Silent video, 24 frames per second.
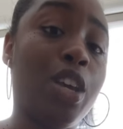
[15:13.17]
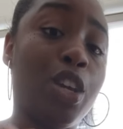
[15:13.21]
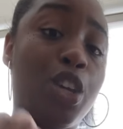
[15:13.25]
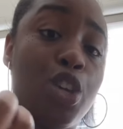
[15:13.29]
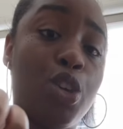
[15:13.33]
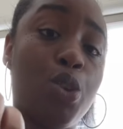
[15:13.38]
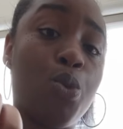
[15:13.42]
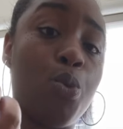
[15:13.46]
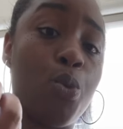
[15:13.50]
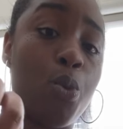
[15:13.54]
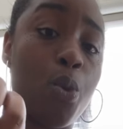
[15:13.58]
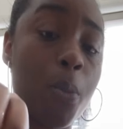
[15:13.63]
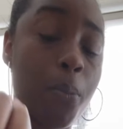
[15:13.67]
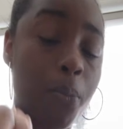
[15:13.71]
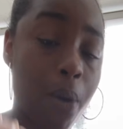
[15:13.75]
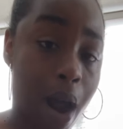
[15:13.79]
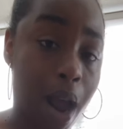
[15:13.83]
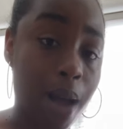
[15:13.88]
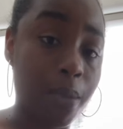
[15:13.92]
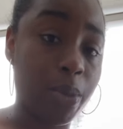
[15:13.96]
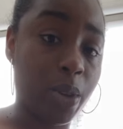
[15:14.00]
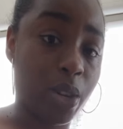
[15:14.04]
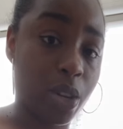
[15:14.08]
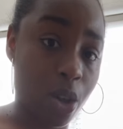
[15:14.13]
you
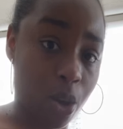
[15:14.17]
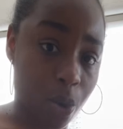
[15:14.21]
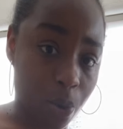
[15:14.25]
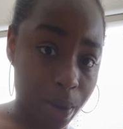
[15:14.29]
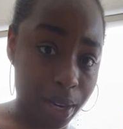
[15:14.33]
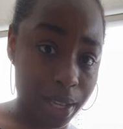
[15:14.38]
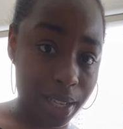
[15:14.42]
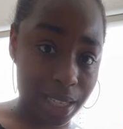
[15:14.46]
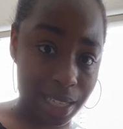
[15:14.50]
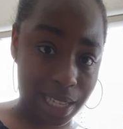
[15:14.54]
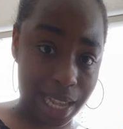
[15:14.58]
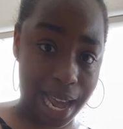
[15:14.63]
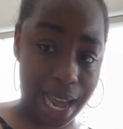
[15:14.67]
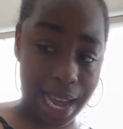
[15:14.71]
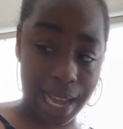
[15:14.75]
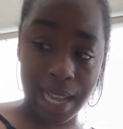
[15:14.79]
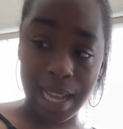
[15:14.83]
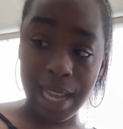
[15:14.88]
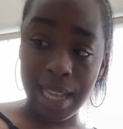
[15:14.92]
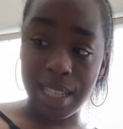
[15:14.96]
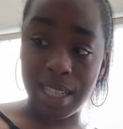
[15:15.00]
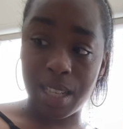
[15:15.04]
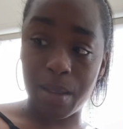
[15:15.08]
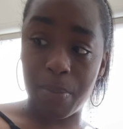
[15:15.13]
probably know what it's
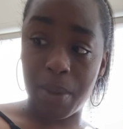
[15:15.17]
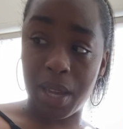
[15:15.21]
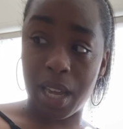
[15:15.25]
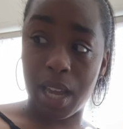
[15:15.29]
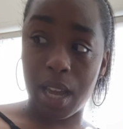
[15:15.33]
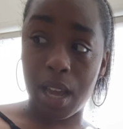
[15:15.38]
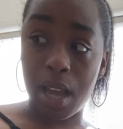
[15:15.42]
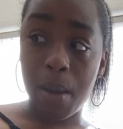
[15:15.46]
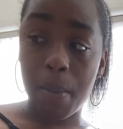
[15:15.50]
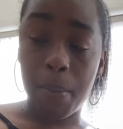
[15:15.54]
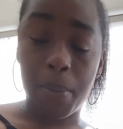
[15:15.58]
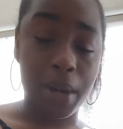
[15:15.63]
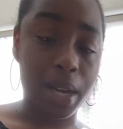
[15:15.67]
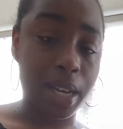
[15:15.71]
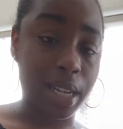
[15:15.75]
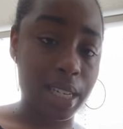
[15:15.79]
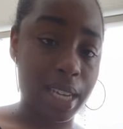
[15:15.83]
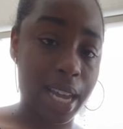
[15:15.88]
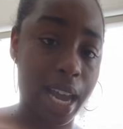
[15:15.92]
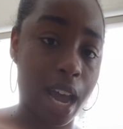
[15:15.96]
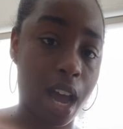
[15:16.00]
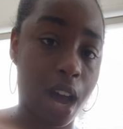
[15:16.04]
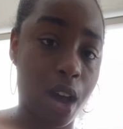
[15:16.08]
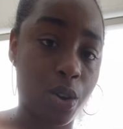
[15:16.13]
like to be put
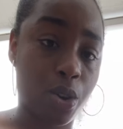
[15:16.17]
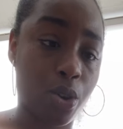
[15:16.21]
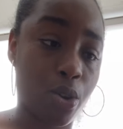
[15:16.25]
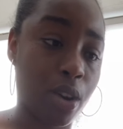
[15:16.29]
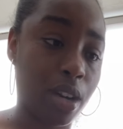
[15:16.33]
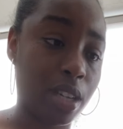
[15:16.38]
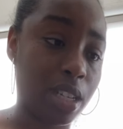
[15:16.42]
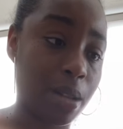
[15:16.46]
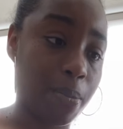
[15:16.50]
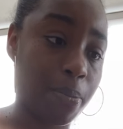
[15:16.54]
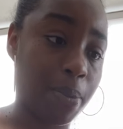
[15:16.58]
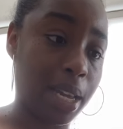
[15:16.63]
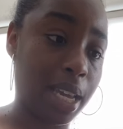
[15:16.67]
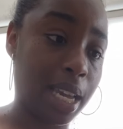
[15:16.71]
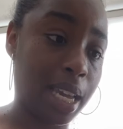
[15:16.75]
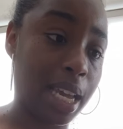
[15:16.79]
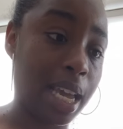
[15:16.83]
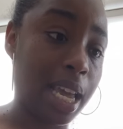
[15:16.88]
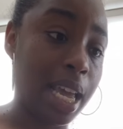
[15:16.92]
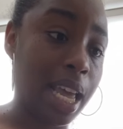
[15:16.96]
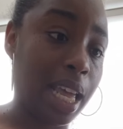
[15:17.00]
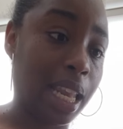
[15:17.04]
down or to be